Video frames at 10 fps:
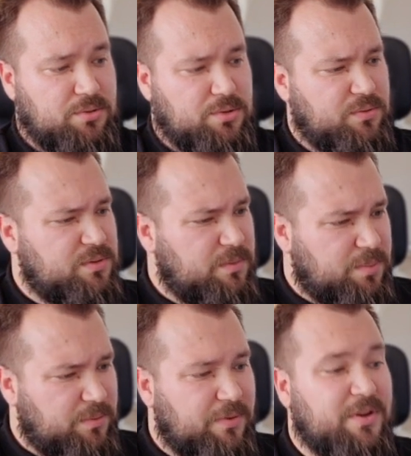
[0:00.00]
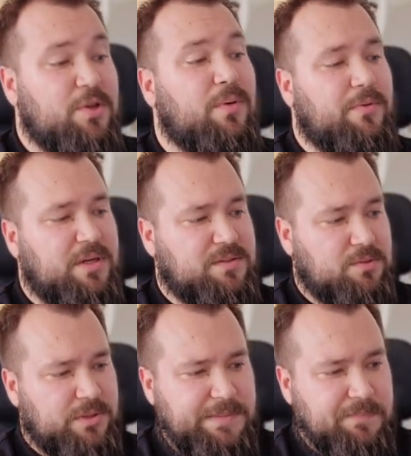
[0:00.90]
to a temporary U R L,
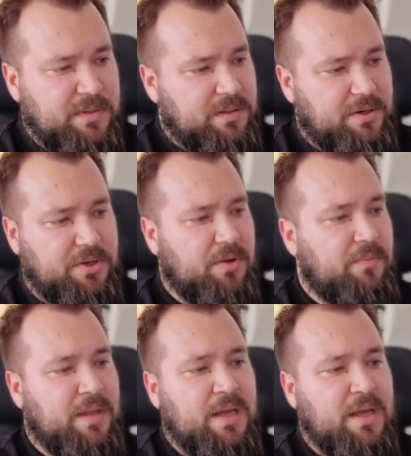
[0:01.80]
sorry. There you go.